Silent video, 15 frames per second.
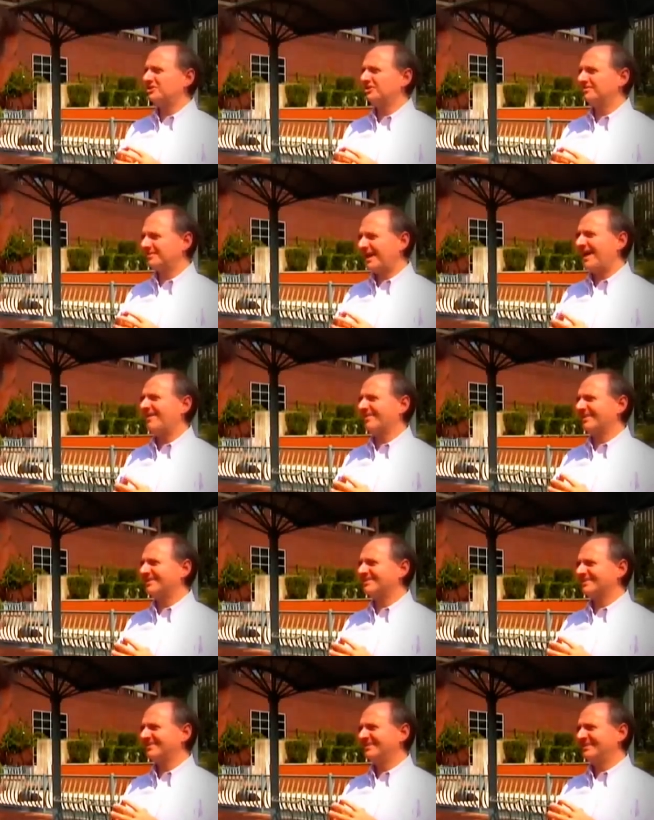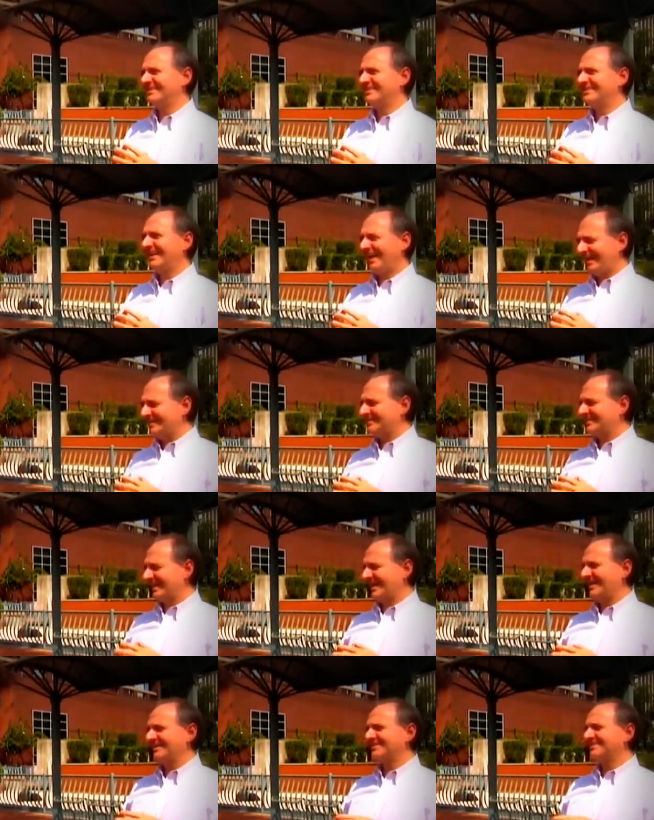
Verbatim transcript: The sick pay group isn't buying